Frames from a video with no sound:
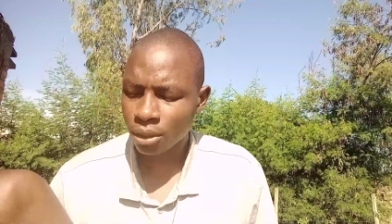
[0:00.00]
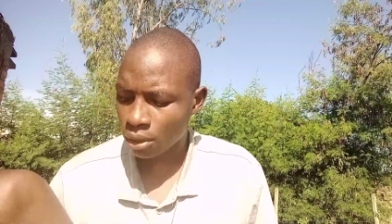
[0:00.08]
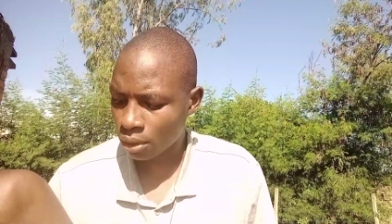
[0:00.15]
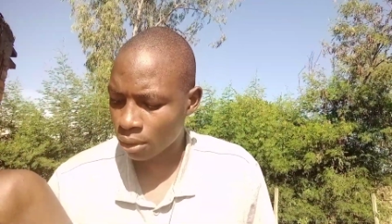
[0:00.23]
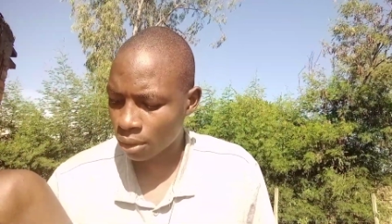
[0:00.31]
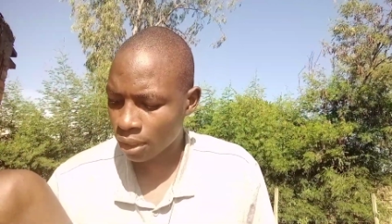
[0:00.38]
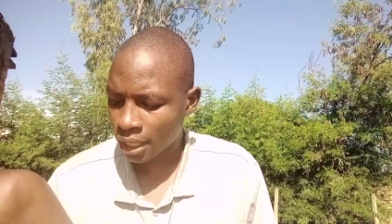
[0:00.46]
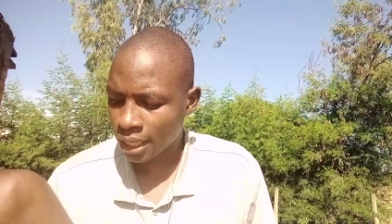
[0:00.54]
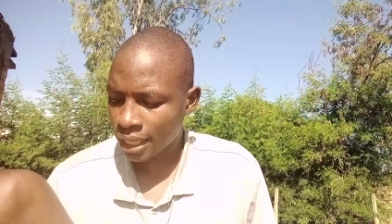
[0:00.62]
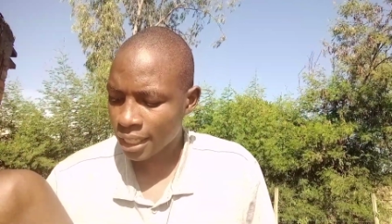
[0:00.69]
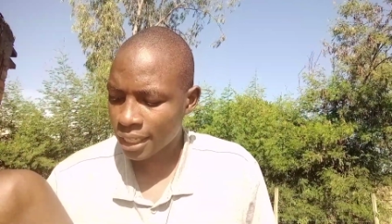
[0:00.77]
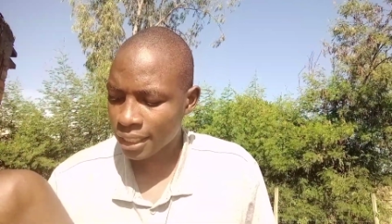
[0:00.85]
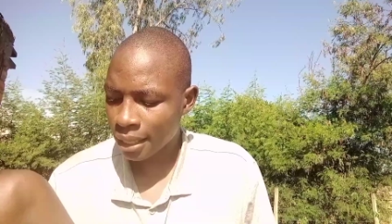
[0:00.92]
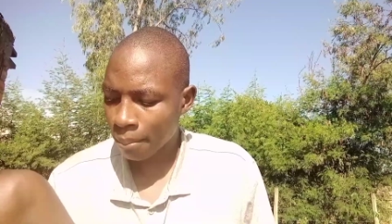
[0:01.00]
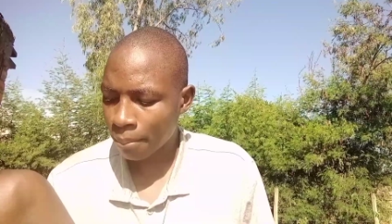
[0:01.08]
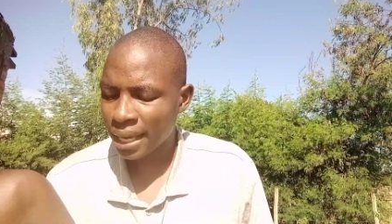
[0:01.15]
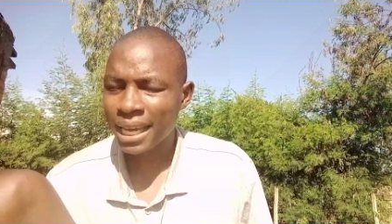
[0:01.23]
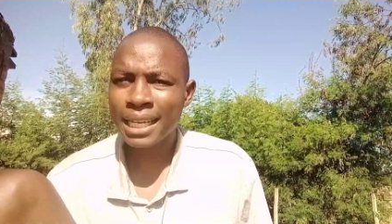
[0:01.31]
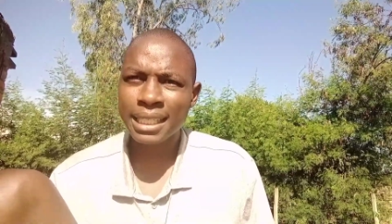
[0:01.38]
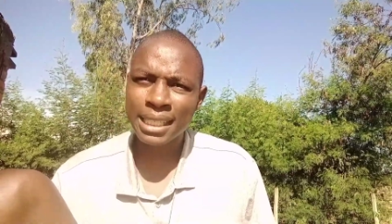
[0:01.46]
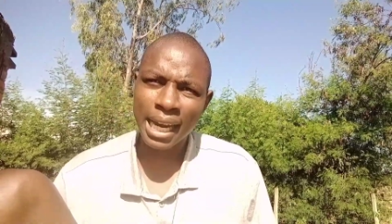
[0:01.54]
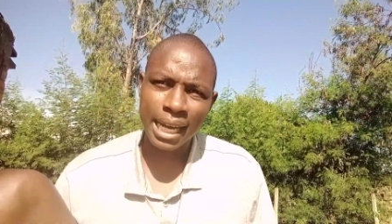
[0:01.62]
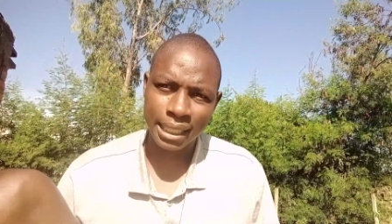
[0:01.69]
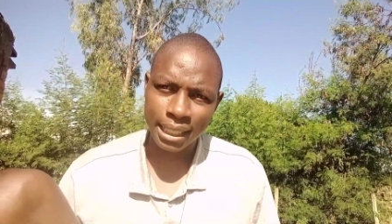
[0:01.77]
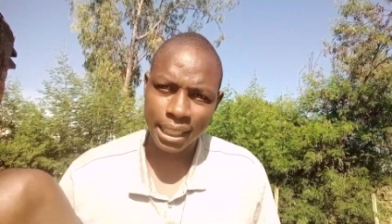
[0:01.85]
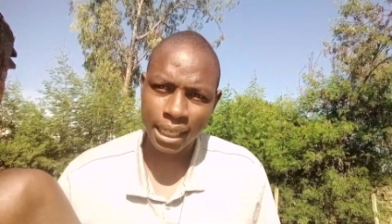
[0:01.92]
You know, this is the biggest
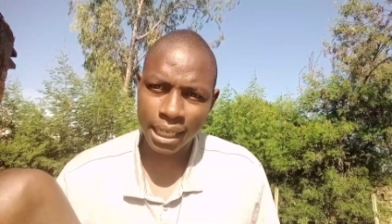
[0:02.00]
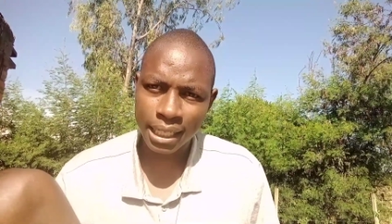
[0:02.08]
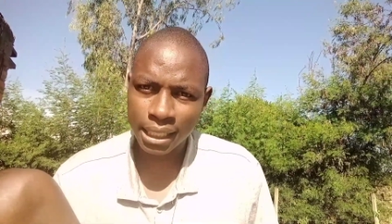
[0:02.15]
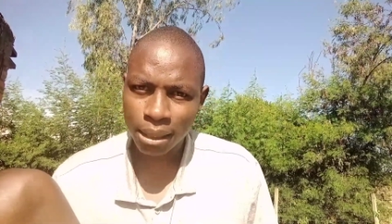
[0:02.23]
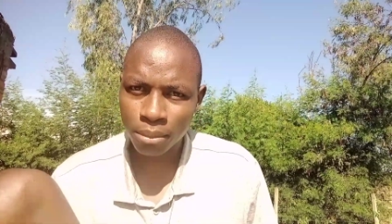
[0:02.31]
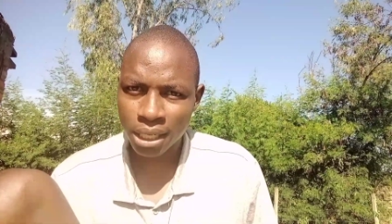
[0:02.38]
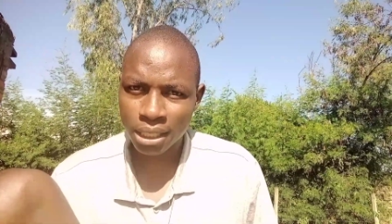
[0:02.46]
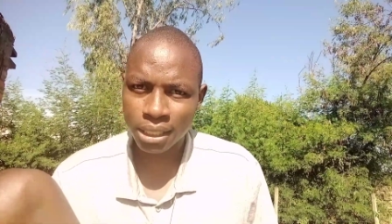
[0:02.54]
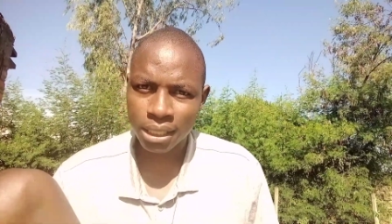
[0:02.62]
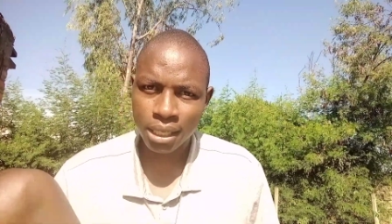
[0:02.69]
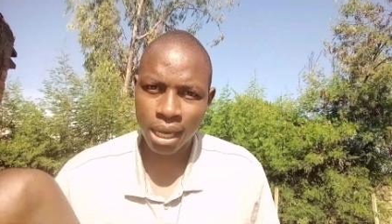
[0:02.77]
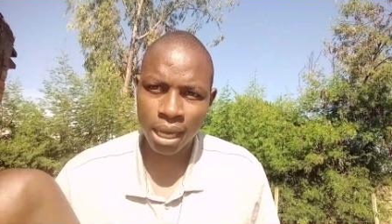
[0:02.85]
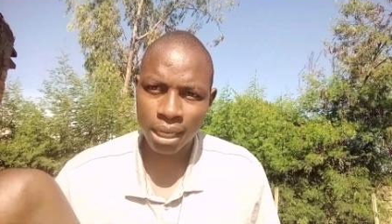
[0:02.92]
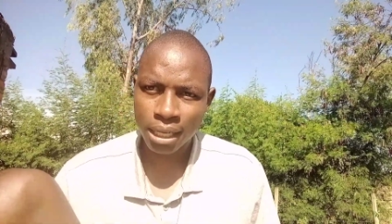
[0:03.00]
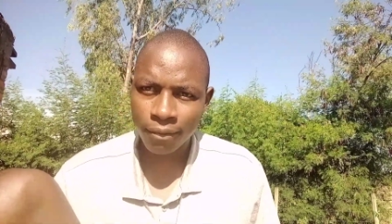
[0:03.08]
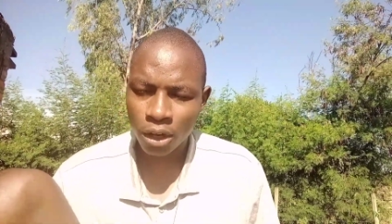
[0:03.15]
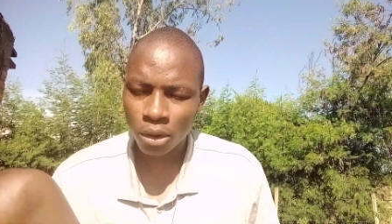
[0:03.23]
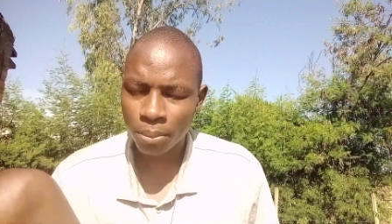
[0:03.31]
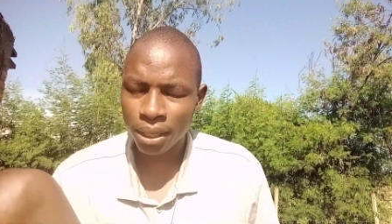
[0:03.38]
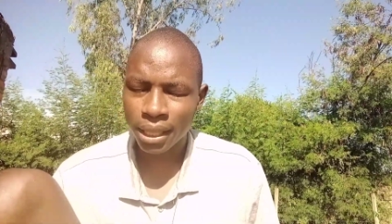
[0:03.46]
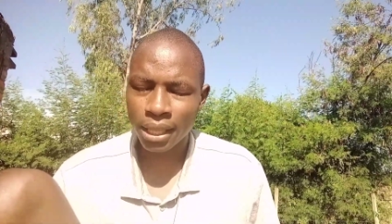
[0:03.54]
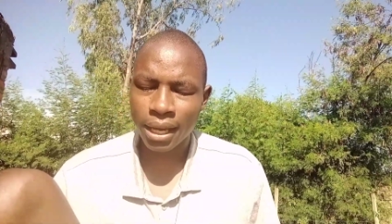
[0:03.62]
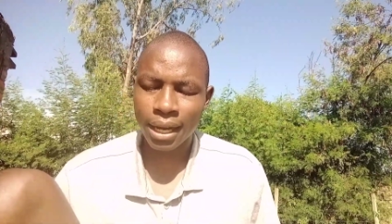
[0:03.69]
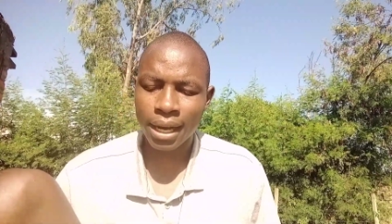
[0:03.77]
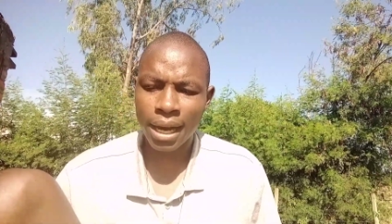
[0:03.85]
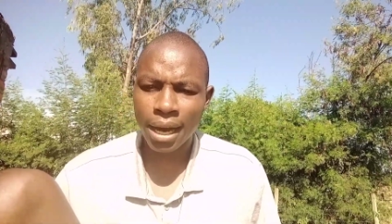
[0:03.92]
task as someone is uh, developing
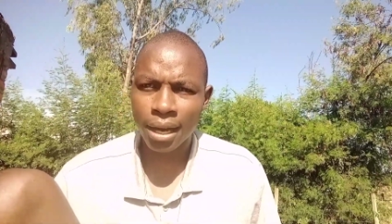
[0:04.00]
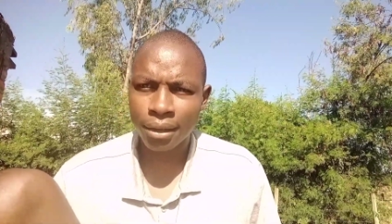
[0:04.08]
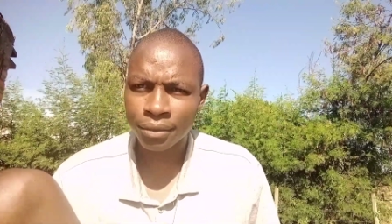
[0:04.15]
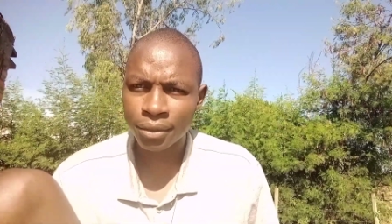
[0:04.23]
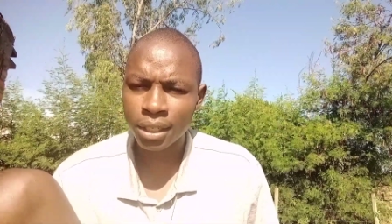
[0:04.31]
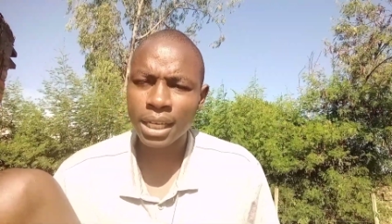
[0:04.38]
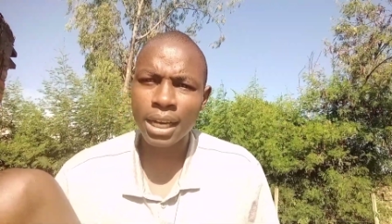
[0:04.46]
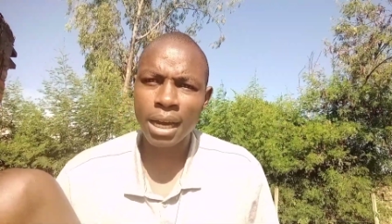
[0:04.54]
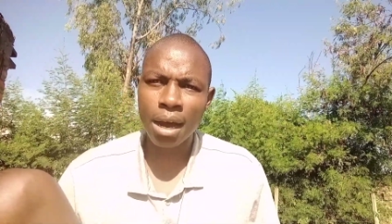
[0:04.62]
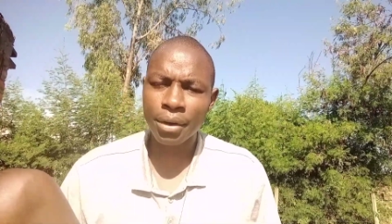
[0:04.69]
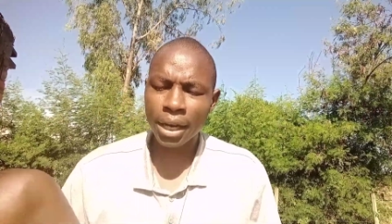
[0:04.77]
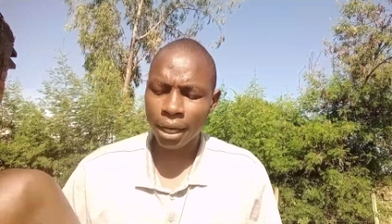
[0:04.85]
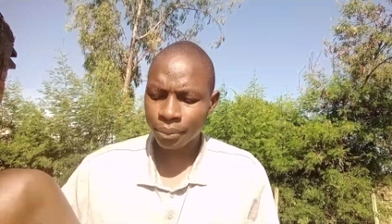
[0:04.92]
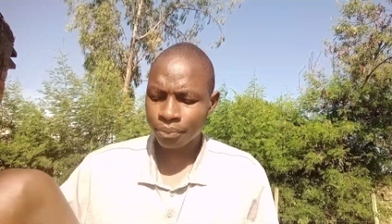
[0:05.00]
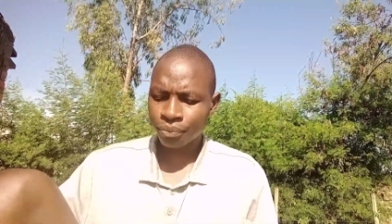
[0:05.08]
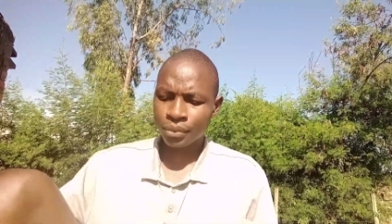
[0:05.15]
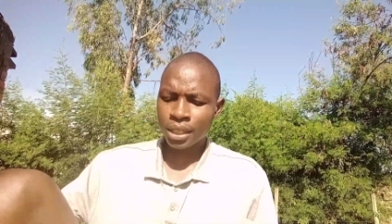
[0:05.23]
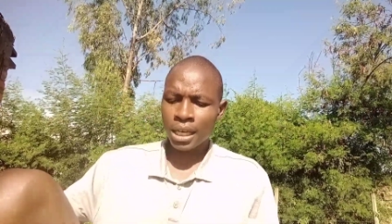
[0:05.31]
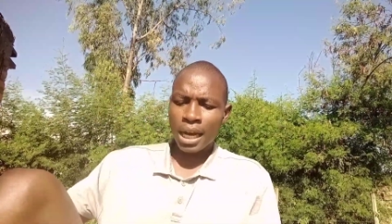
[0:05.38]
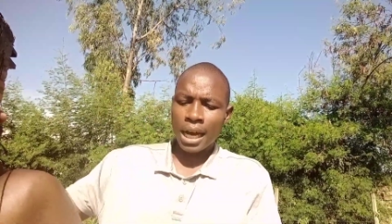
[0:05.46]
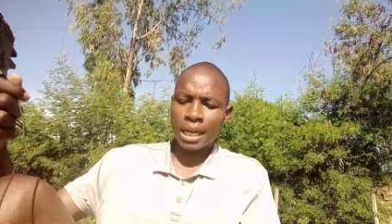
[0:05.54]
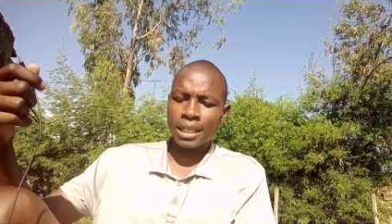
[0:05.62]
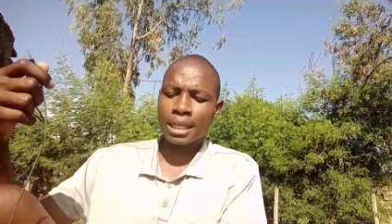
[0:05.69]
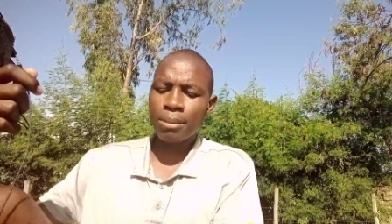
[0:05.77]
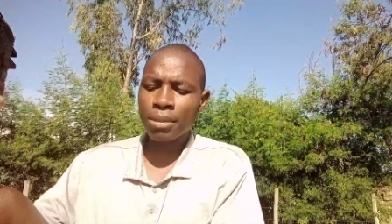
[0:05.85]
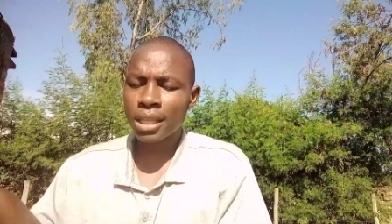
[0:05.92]
their trading career, and
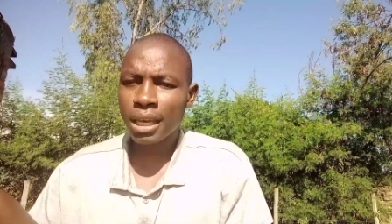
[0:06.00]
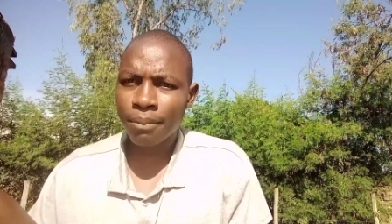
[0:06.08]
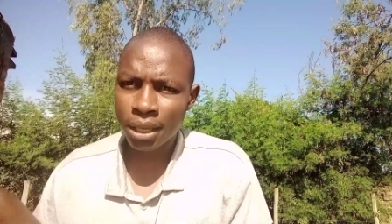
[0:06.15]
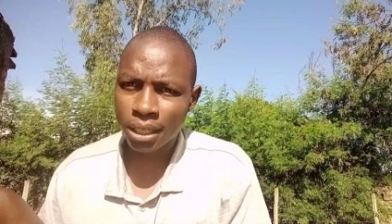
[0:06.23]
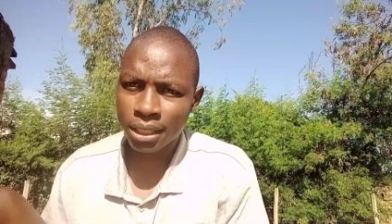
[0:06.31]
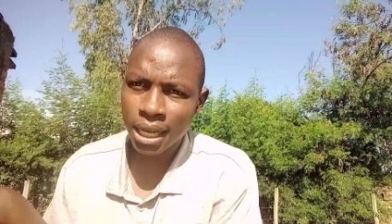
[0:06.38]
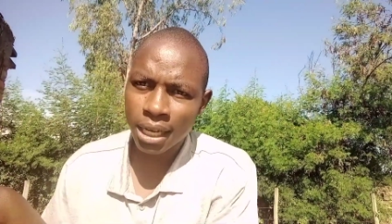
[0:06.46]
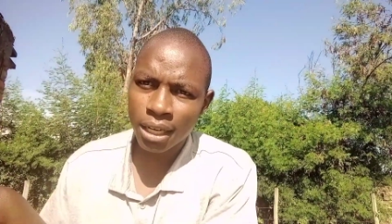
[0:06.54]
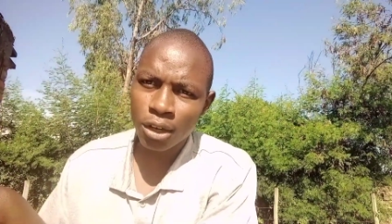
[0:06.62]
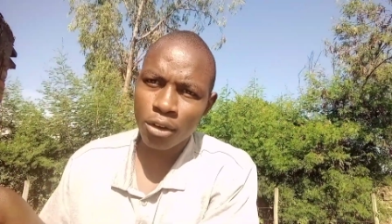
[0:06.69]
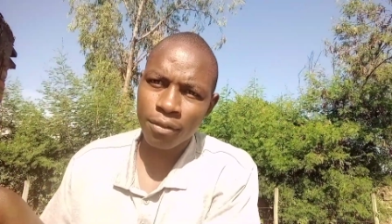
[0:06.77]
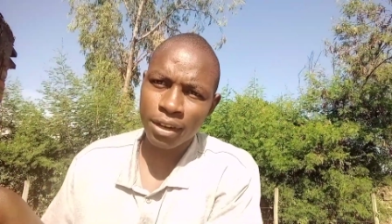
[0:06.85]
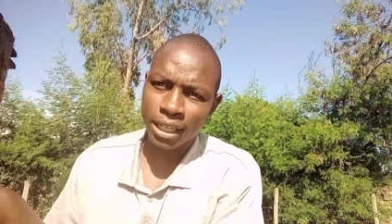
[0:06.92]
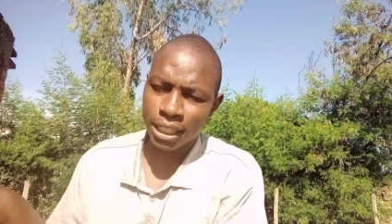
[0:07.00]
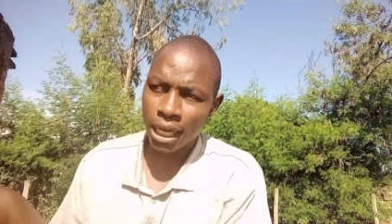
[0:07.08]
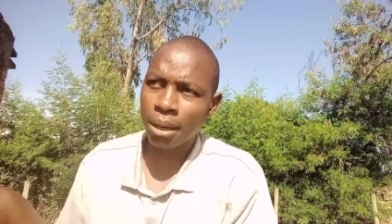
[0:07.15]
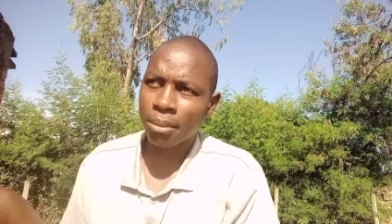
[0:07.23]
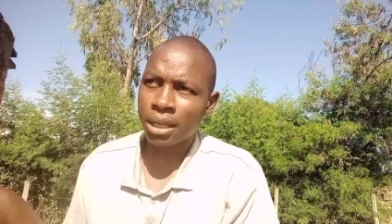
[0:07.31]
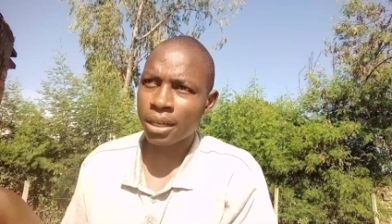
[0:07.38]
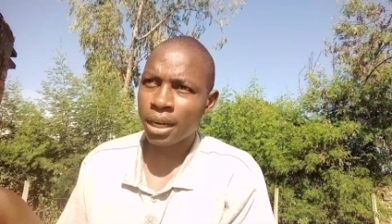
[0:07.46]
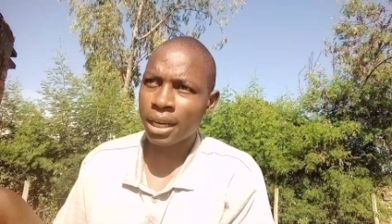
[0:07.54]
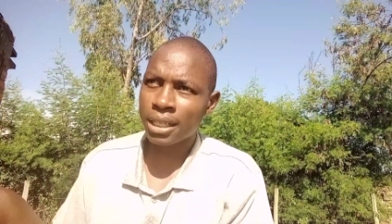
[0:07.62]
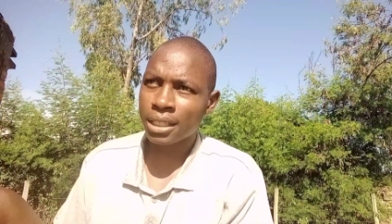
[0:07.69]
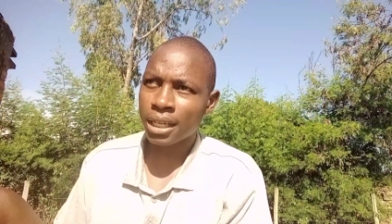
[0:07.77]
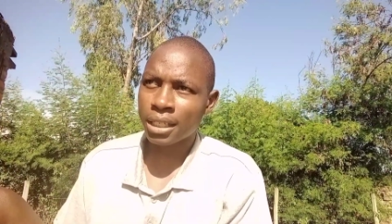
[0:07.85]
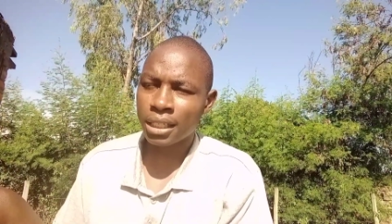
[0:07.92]
it's something that I've been studying over time and
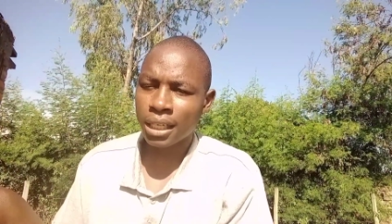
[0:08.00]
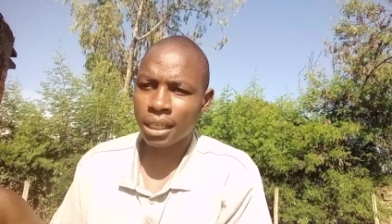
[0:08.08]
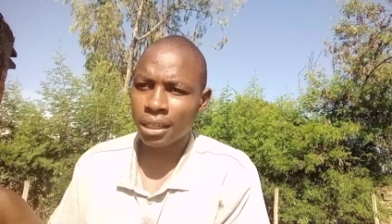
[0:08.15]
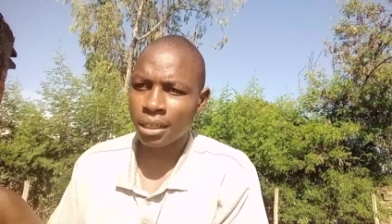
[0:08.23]
realized that uh,